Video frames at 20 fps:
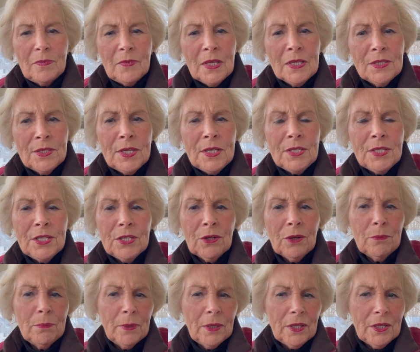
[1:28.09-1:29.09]
since their
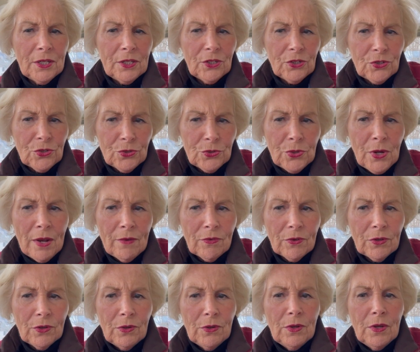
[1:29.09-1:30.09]
ability to
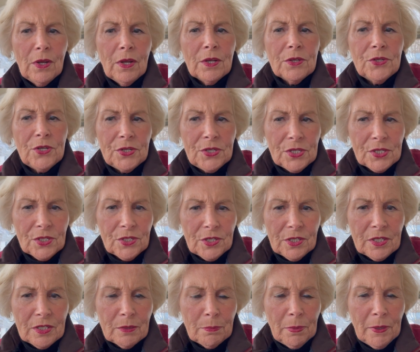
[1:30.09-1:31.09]
travel to
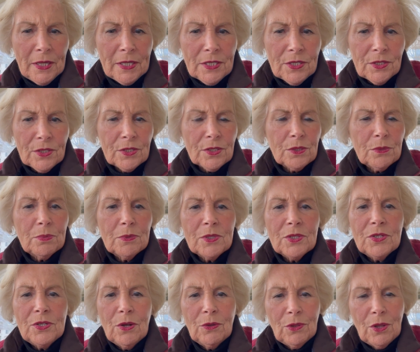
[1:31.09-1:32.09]
distant places was
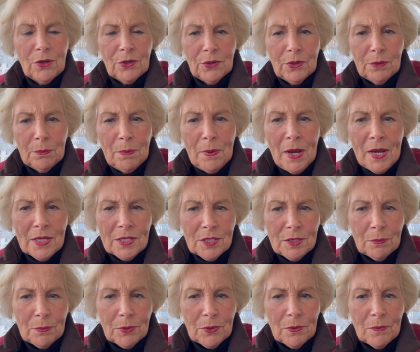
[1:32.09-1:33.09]
no longer
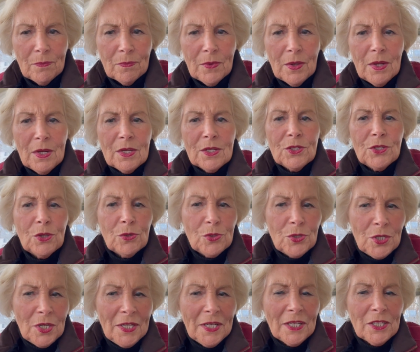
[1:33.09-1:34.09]
possible. So
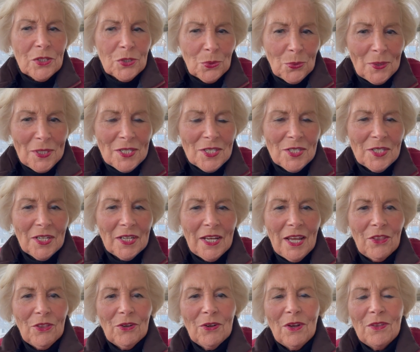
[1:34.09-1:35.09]
sitting squeezed
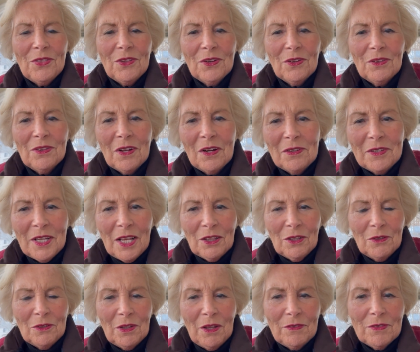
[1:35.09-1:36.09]
together on their little
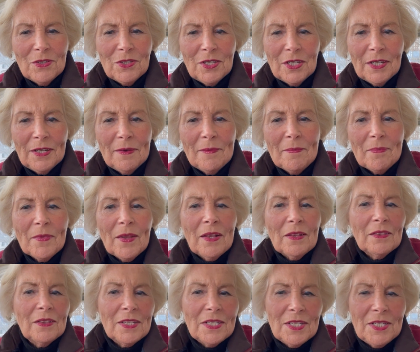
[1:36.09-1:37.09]
yellow love seat,
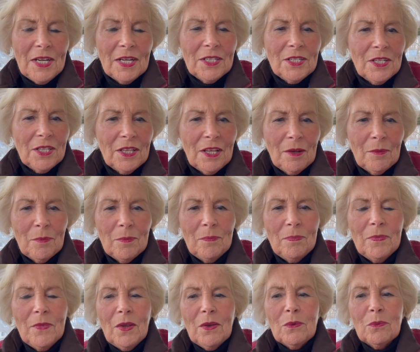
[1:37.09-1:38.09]
listening to them
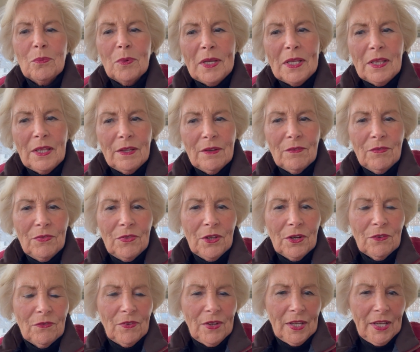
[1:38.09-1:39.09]
relive their
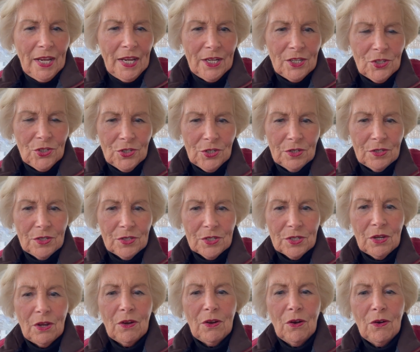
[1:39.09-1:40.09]
vacations
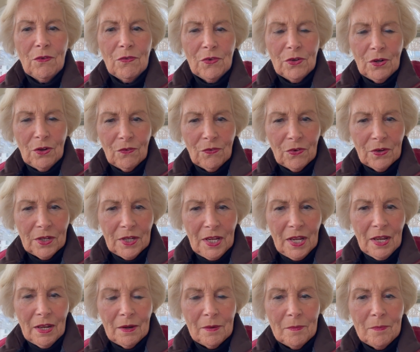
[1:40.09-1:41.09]
over and over
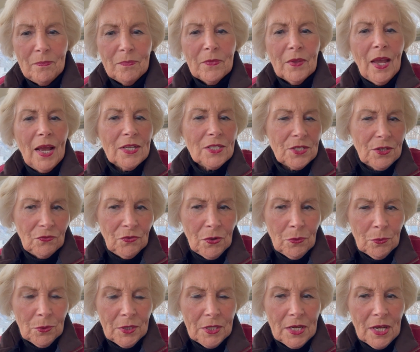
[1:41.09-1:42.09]
again, as if it
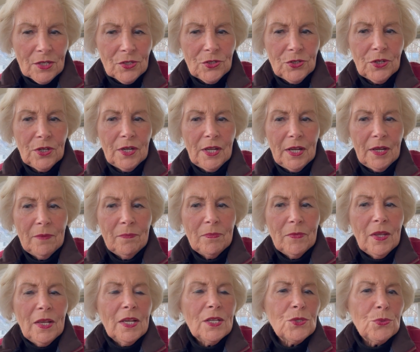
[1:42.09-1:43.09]
were yesterday,
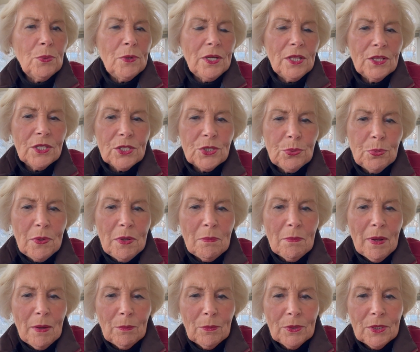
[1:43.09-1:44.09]
is one of the sweet
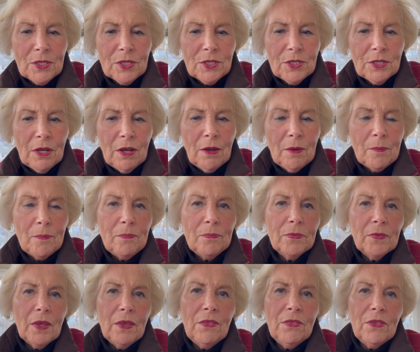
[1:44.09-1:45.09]
memories um,
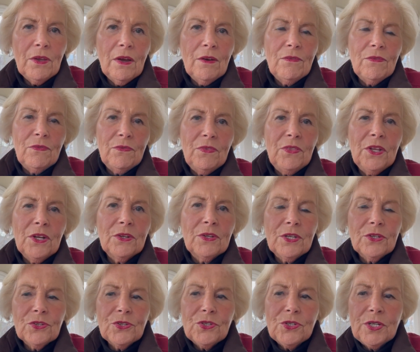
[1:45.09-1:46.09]
of their
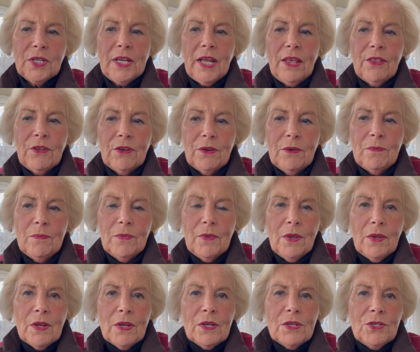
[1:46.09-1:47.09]
years together.
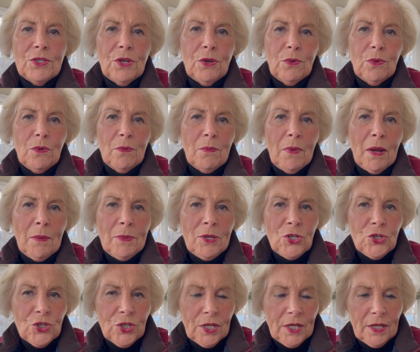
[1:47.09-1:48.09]
So Mom and
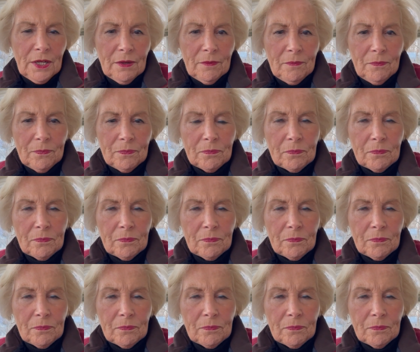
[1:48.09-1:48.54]
Jean